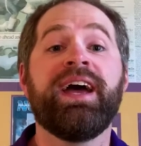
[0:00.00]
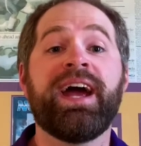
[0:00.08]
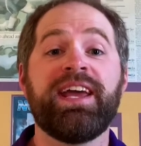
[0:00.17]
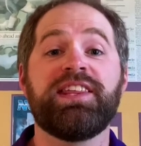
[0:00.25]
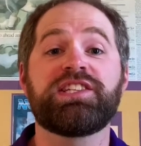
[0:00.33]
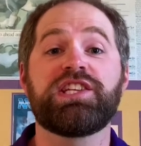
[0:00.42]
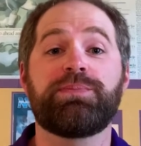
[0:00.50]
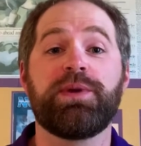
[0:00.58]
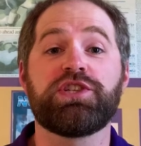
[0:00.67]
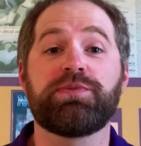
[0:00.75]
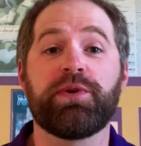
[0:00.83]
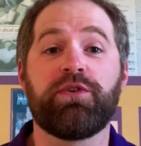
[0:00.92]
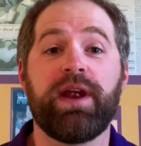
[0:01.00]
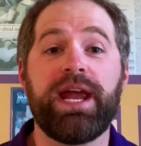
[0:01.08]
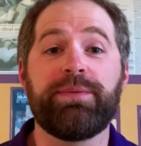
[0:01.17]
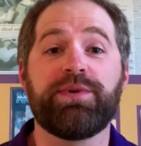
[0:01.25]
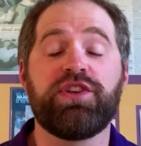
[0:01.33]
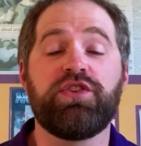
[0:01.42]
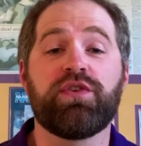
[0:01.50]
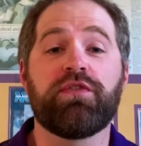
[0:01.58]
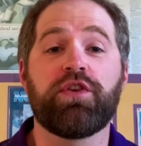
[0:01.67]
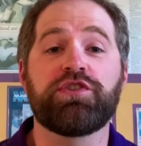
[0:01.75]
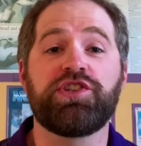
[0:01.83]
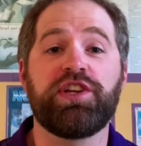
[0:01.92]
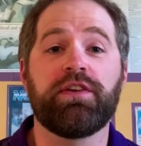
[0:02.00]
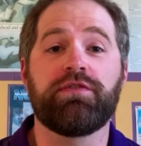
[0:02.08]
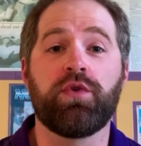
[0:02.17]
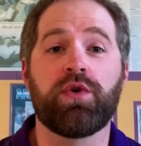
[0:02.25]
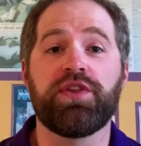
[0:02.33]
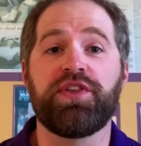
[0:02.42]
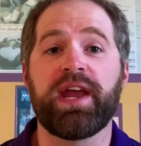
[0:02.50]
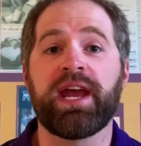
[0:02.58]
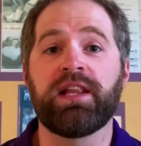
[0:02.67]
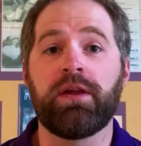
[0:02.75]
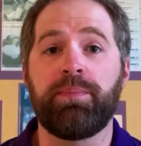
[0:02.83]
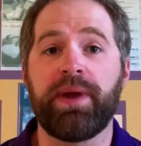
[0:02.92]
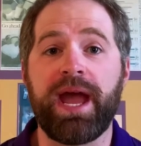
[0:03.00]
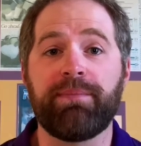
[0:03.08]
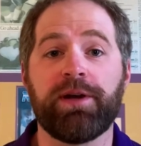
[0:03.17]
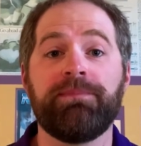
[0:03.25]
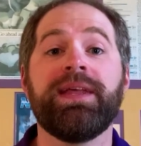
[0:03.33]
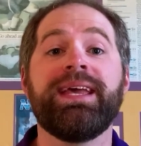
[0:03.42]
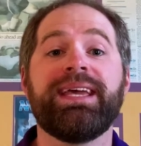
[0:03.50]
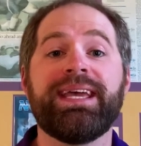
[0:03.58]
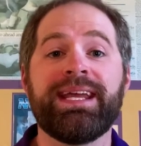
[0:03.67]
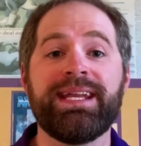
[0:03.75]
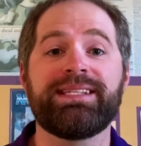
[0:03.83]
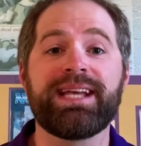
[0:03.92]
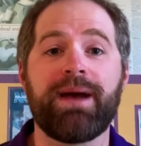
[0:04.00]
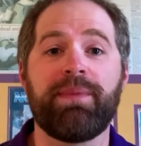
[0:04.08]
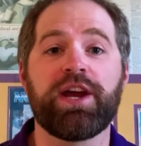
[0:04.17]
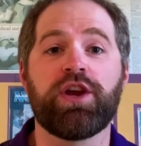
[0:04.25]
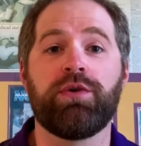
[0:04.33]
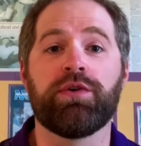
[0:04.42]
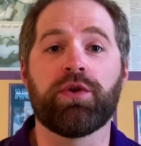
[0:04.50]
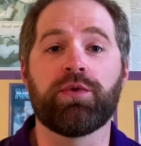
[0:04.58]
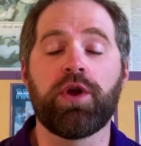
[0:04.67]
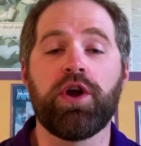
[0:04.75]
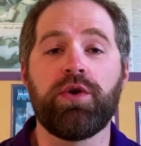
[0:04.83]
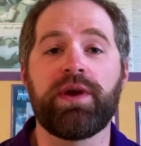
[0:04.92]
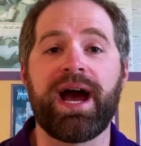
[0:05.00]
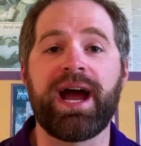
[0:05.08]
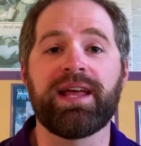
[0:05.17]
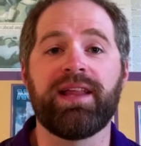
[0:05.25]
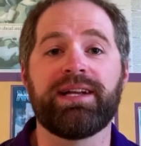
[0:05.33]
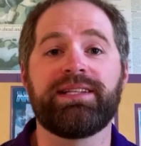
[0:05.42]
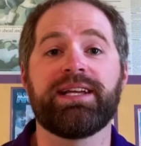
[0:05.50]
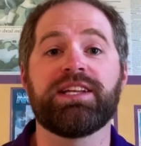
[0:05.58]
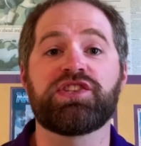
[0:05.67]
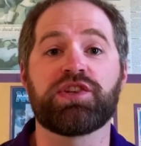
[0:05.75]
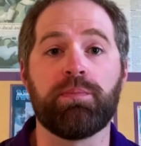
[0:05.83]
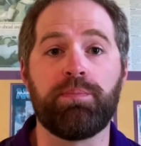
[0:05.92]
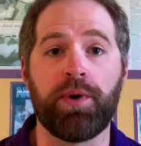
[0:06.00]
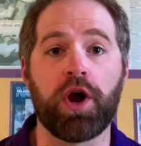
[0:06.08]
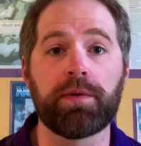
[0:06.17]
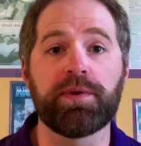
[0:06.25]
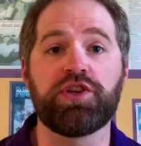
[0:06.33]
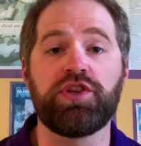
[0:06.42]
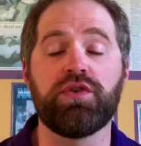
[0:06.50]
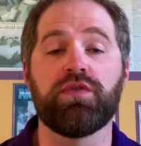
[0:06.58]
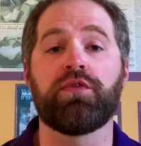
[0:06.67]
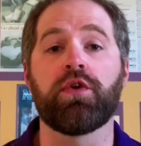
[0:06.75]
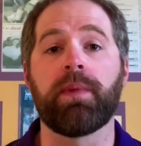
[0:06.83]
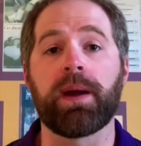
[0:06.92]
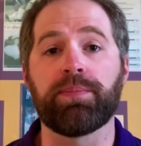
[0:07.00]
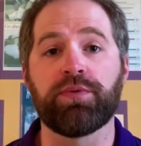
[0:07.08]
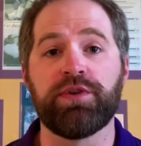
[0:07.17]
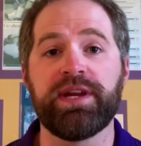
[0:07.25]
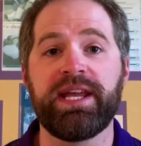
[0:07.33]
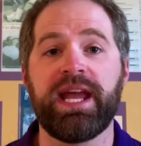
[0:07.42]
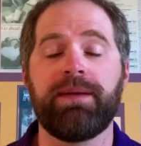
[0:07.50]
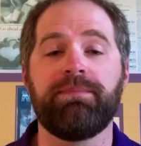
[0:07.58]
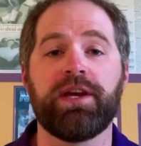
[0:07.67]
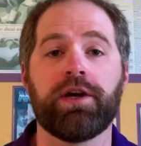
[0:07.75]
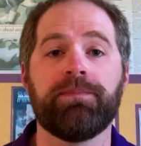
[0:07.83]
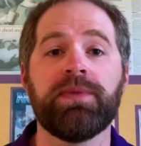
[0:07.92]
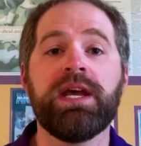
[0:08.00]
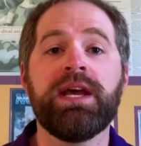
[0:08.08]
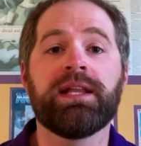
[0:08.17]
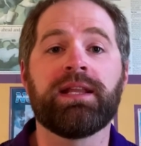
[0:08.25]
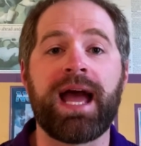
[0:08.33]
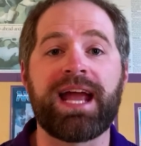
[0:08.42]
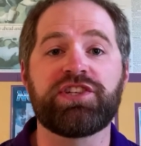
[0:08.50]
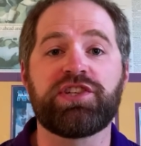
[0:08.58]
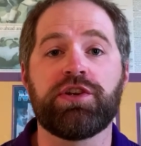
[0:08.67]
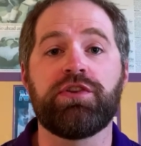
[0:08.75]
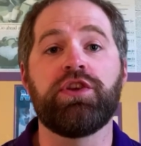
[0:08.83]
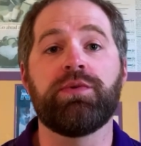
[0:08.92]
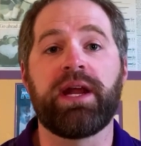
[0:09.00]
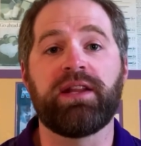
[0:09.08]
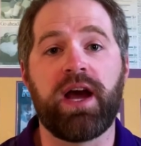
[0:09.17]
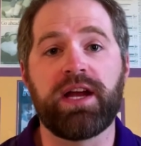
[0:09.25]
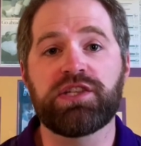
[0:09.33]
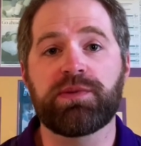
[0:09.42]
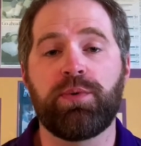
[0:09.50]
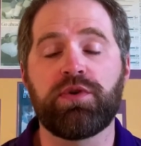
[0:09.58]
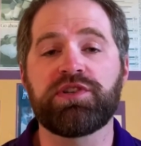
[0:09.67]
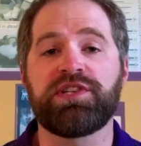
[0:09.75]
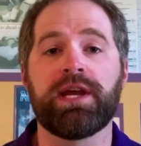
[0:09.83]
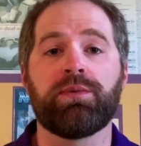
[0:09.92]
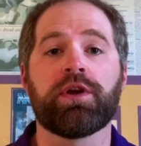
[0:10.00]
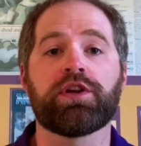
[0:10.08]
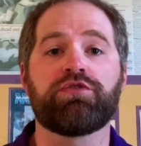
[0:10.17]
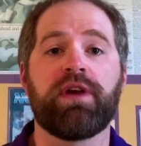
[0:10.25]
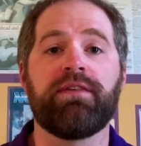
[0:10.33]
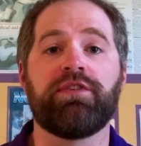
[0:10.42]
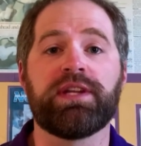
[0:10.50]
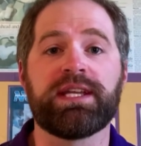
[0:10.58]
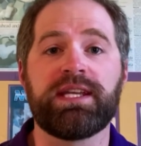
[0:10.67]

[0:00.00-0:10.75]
Hey, this is Benjamin Ray with the University of North Alabama. Anytime I go on the road, I like to get some barbecue for my pregame meal. Last year, the UNA Lions Sports Network traveled to